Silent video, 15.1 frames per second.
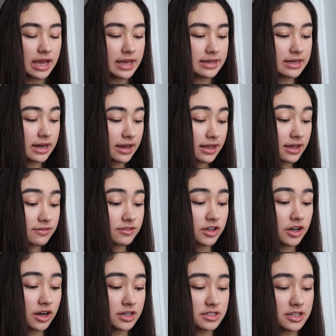And I have
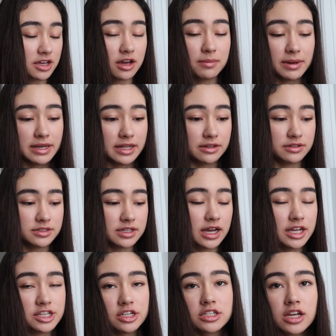got to cut my nails.
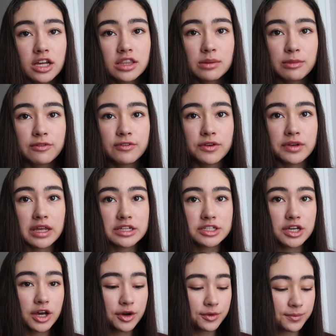I just cut them a few days
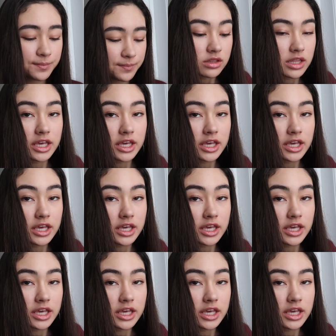ago.